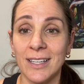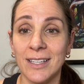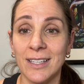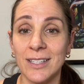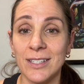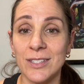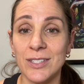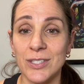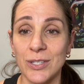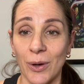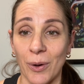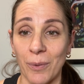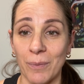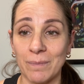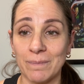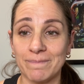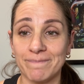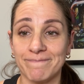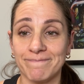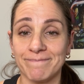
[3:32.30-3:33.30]
So,
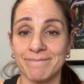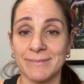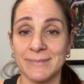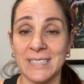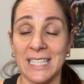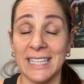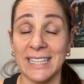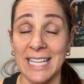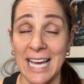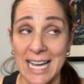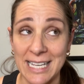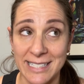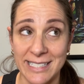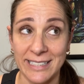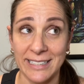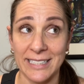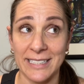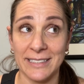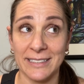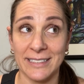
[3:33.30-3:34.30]

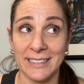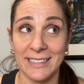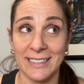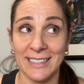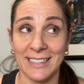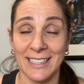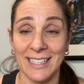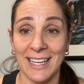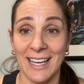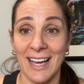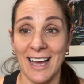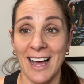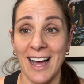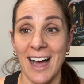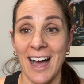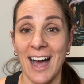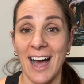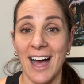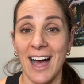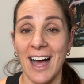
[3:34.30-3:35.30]
lastly,
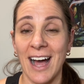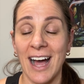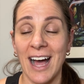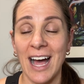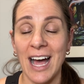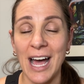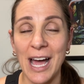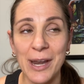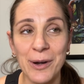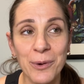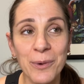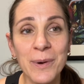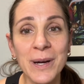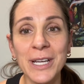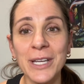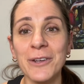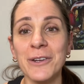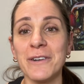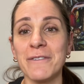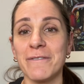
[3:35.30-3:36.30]
I don't want
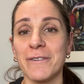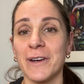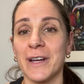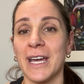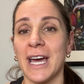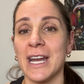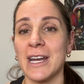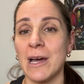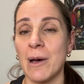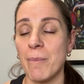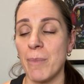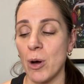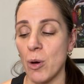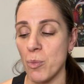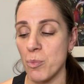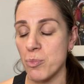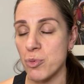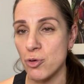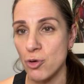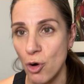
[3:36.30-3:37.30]
you to forget
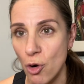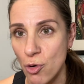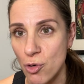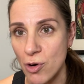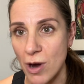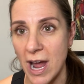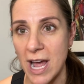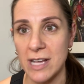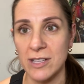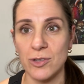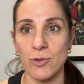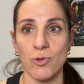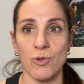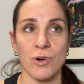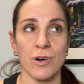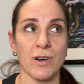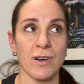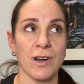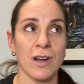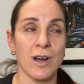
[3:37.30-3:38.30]
about progress
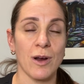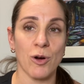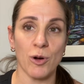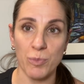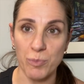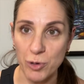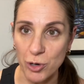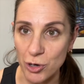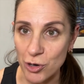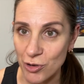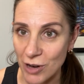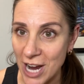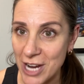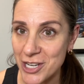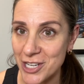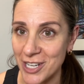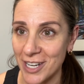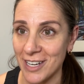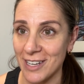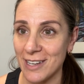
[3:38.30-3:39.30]
or
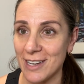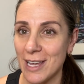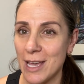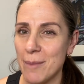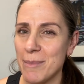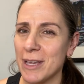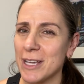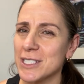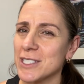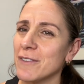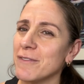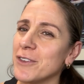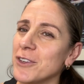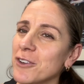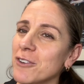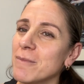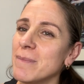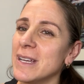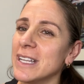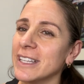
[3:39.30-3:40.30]
progression, because if
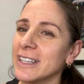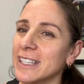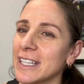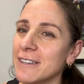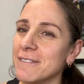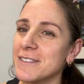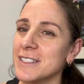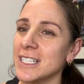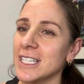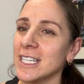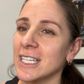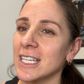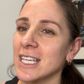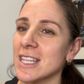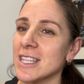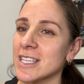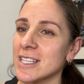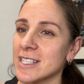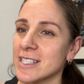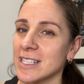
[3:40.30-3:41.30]
you've been lifting
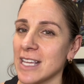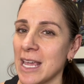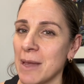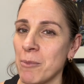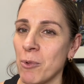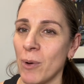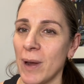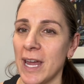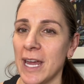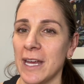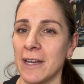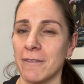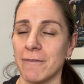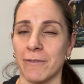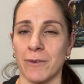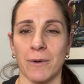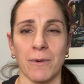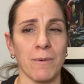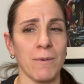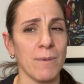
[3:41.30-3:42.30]
the same weight
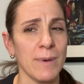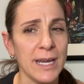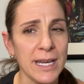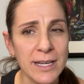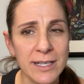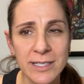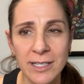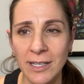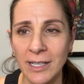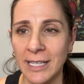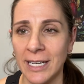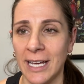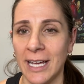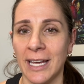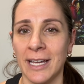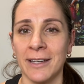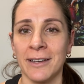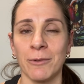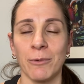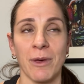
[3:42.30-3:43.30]
for weeks on
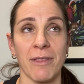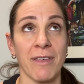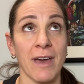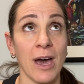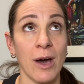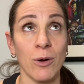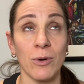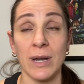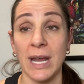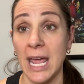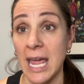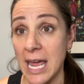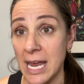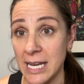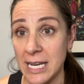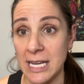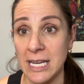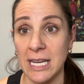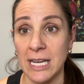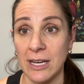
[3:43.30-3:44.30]
end without
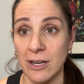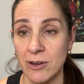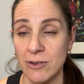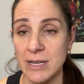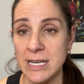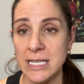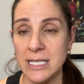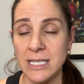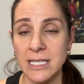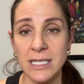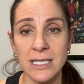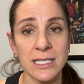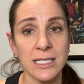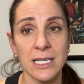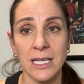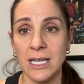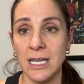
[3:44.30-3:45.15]
any increases,